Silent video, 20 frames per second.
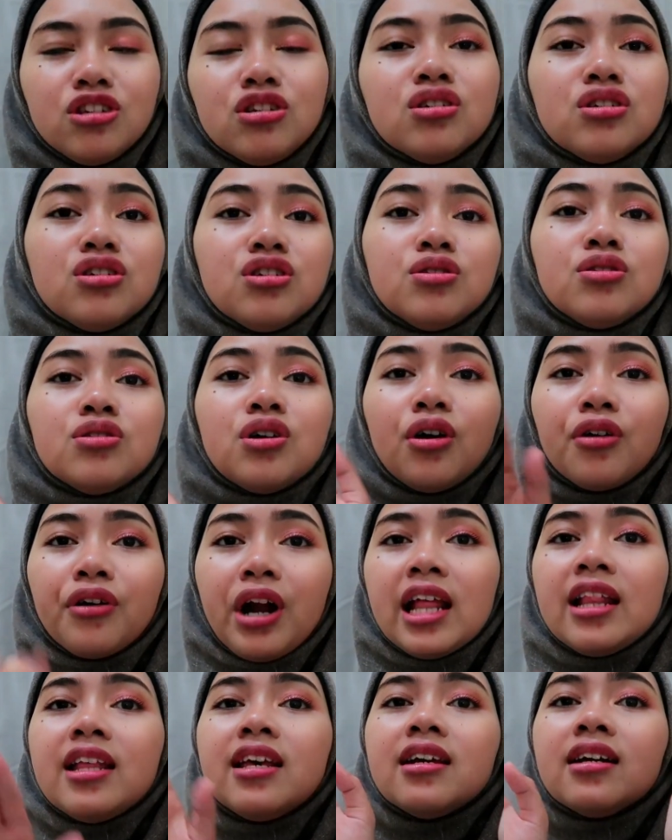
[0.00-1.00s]
you
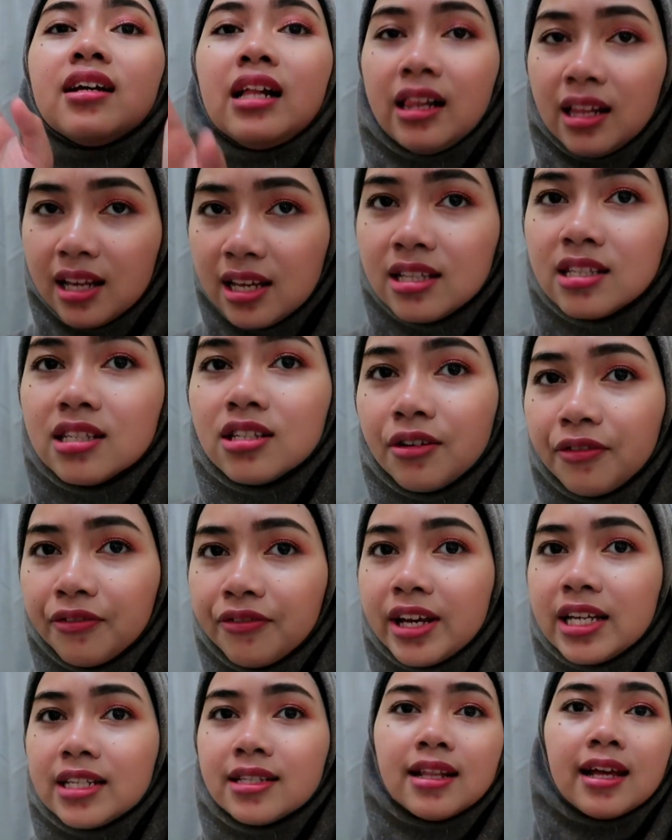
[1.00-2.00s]
already cleanse your
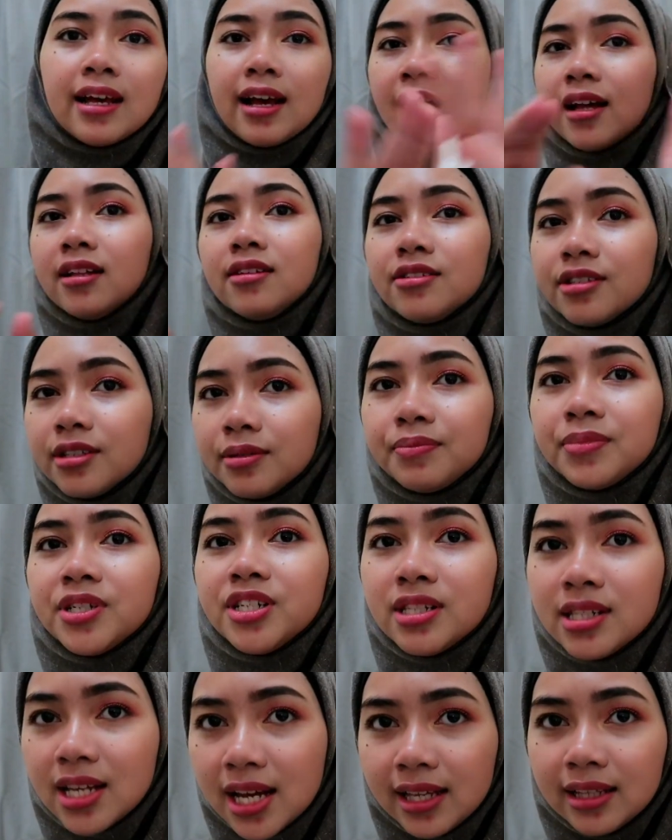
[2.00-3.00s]
face like
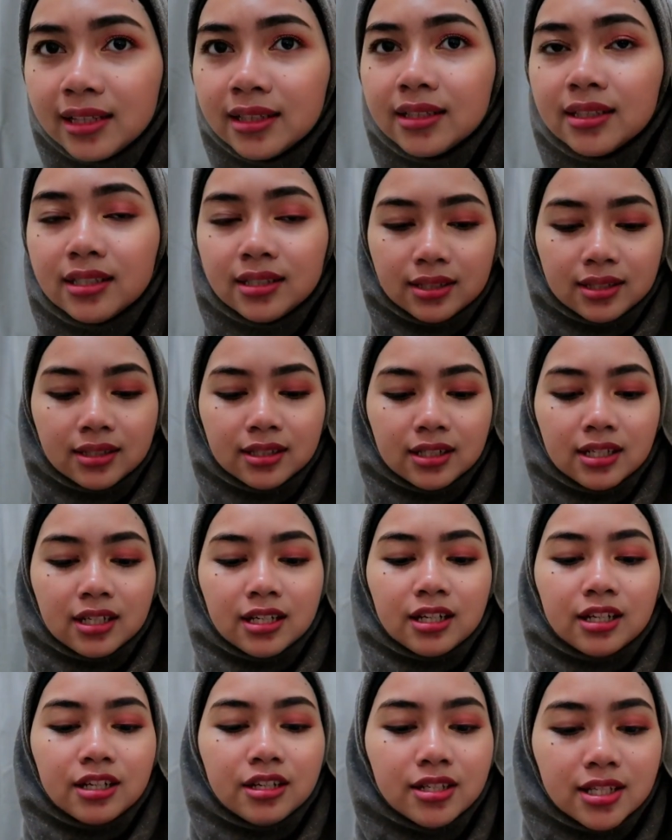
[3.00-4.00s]
100%.
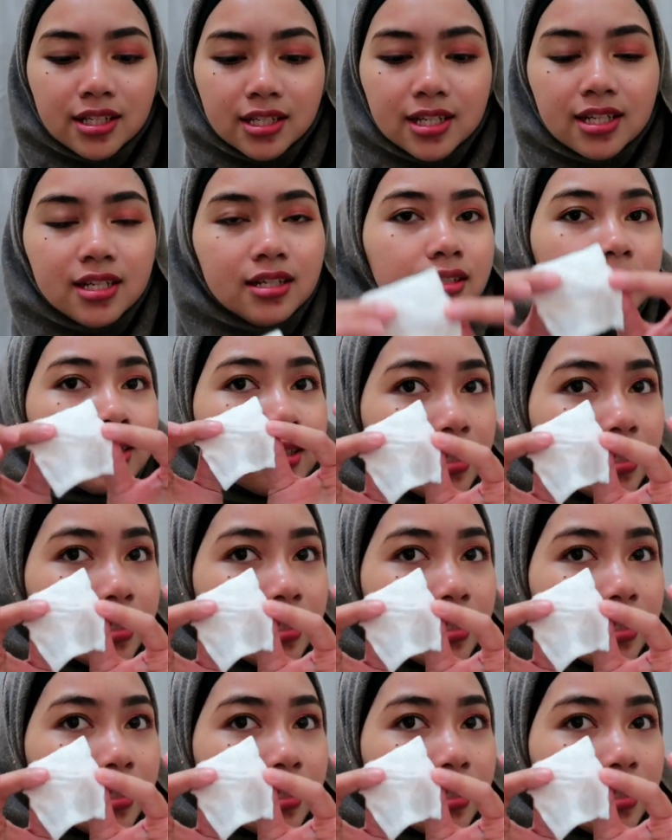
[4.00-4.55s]
You see?